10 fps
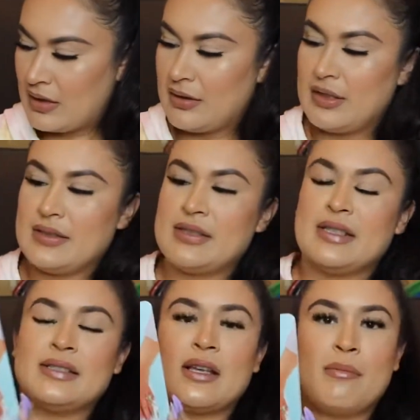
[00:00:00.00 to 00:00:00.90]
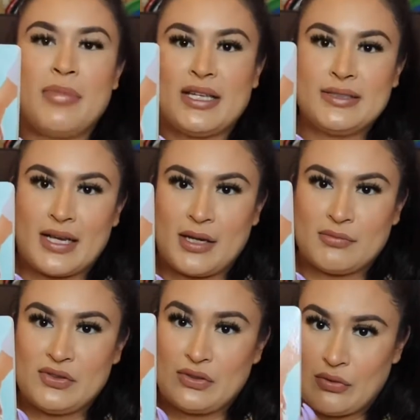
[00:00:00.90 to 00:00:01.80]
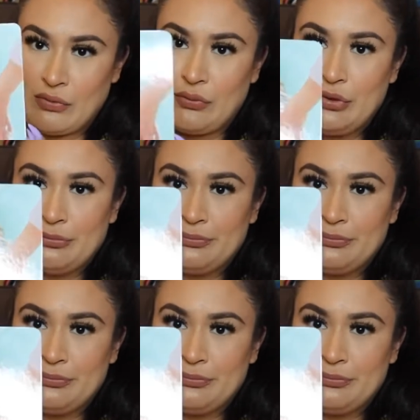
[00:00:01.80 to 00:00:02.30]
This is Bedtime Zone.